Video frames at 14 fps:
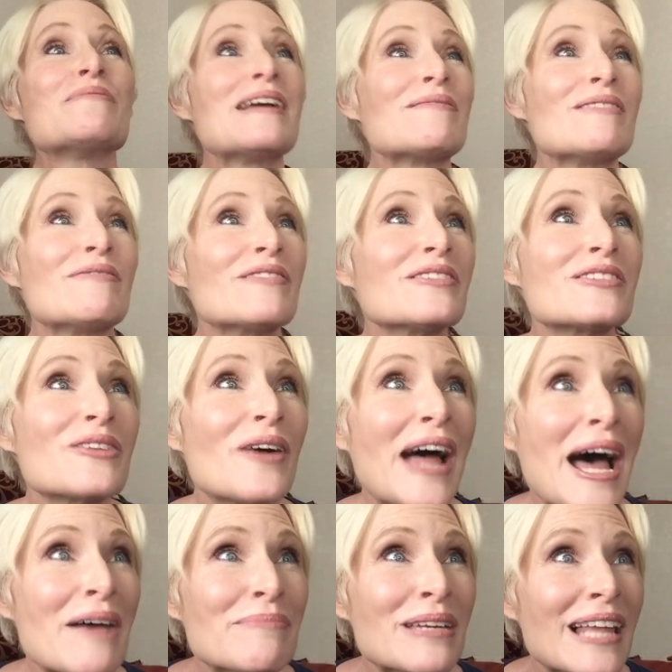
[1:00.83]
make me feel so
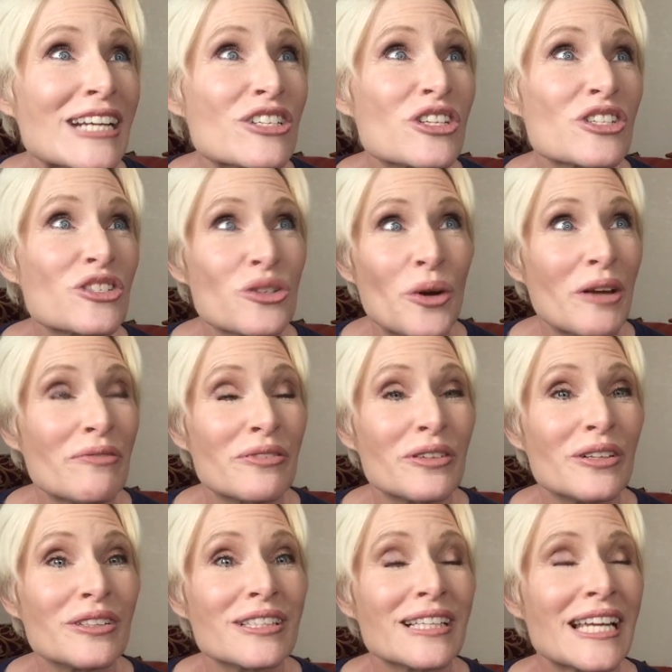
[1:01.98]
happy like just
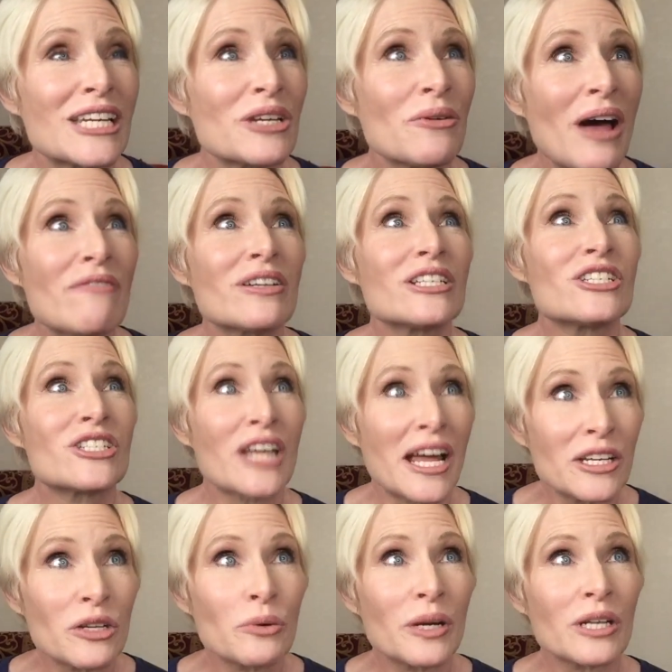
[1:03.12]
joyful like you have a
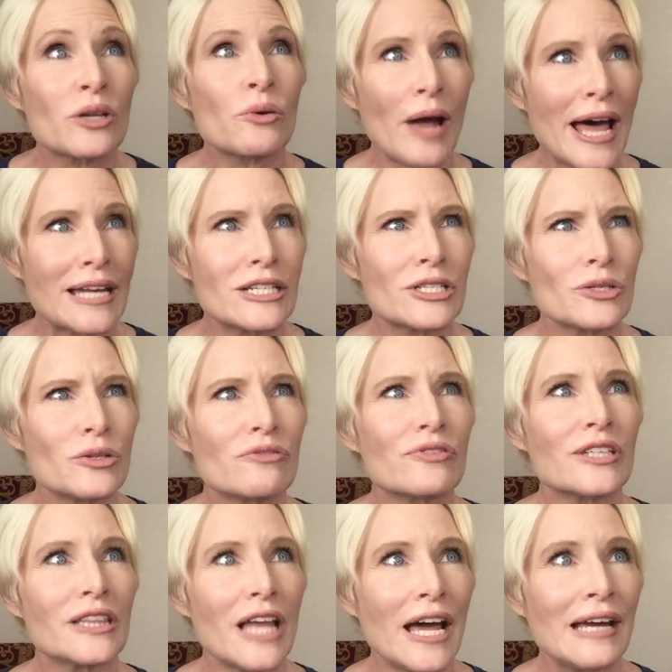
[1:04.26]
genuine gratitude
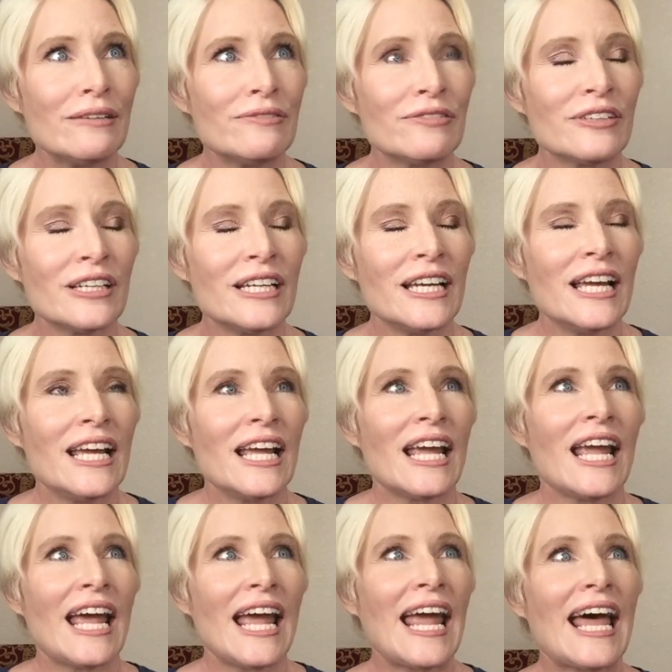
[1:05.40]
for life
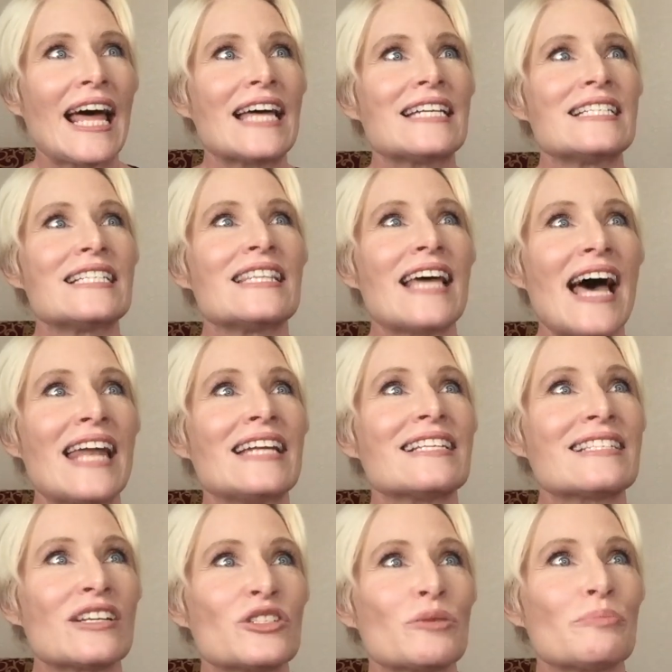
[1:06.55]
and that is
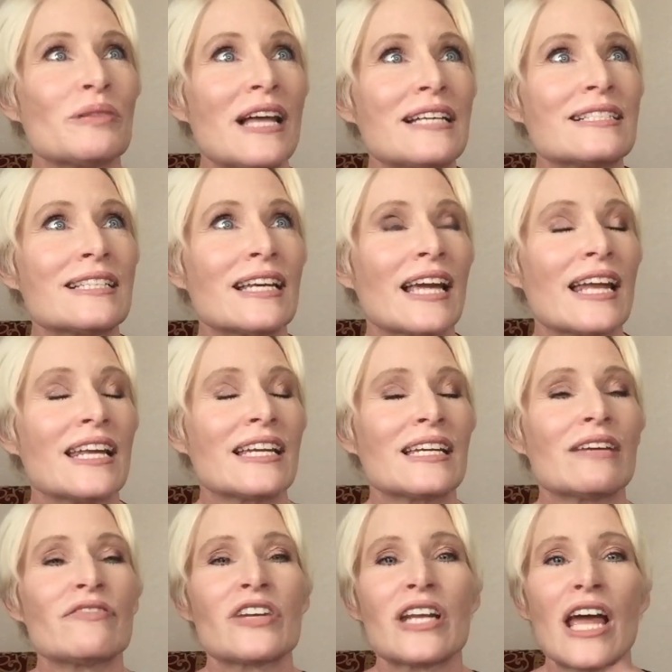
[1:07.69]
such a blessing and a
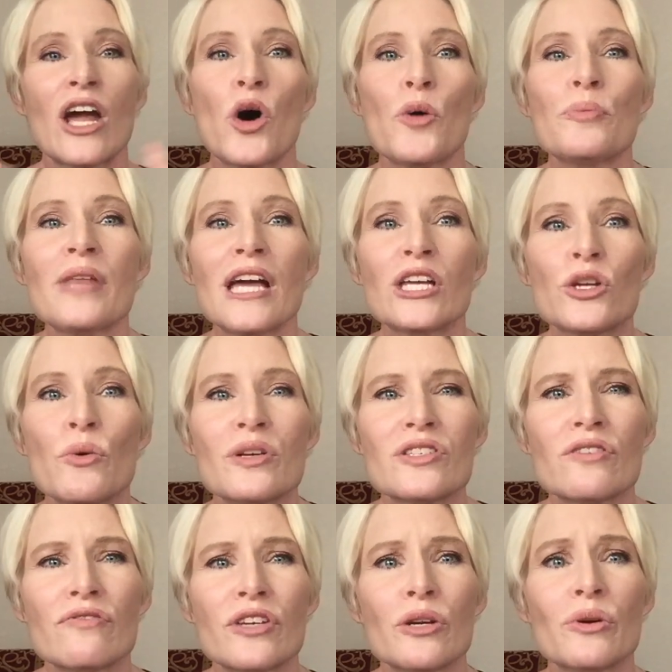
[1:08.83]
gift and i hope that you as
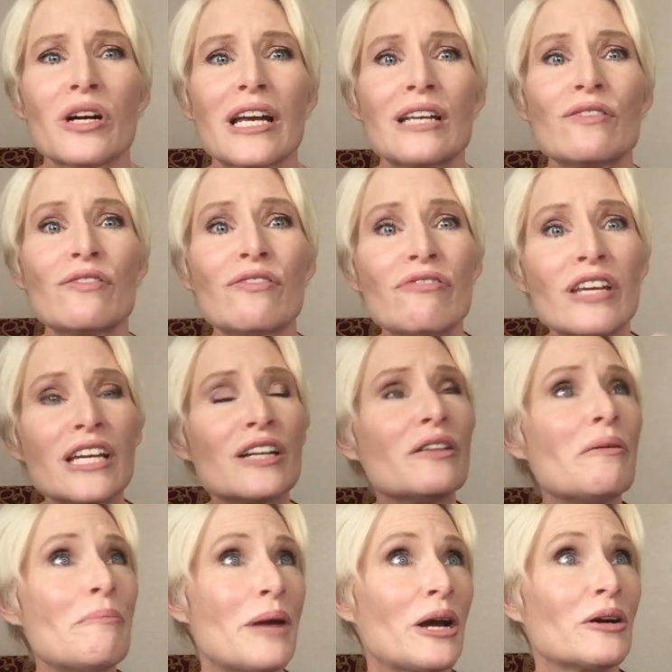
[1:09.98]
a viewer can
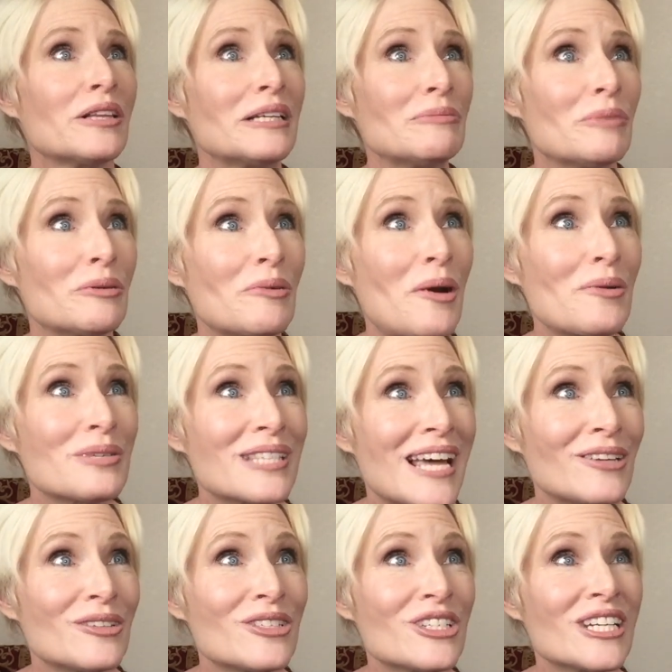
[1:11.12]
feel marilyn monroe's
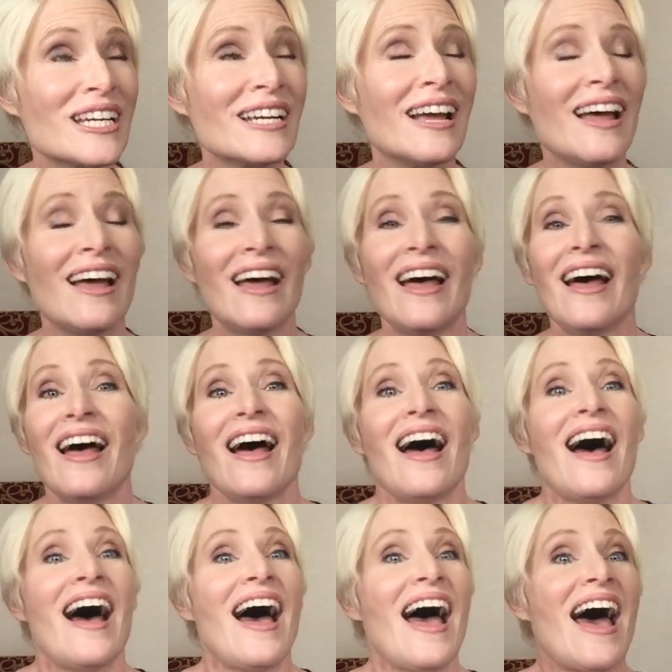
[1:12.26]
energy
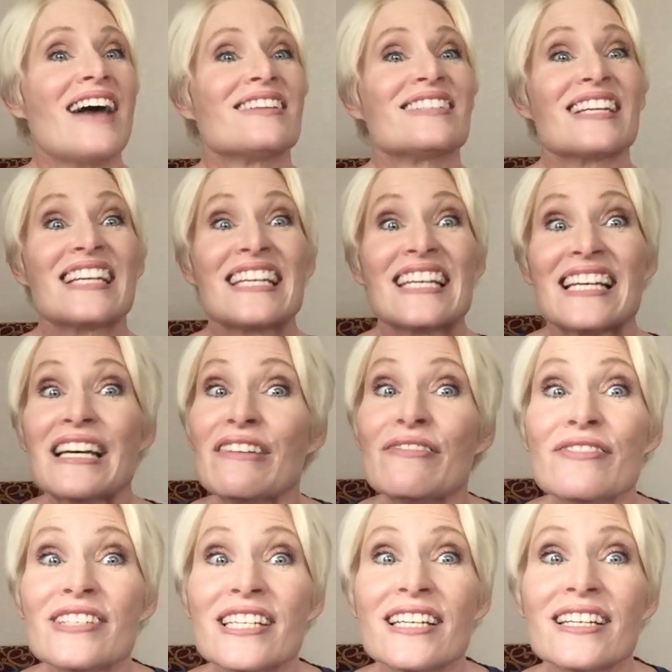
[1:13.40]
as a
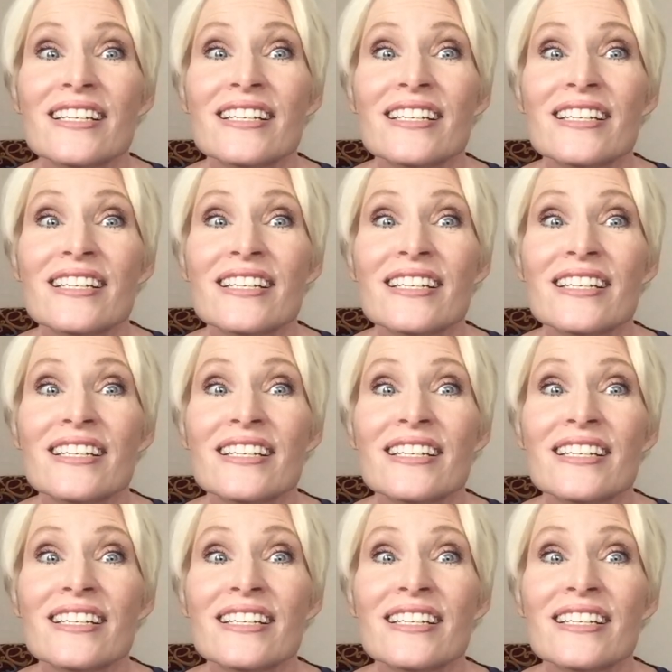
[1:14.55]
gift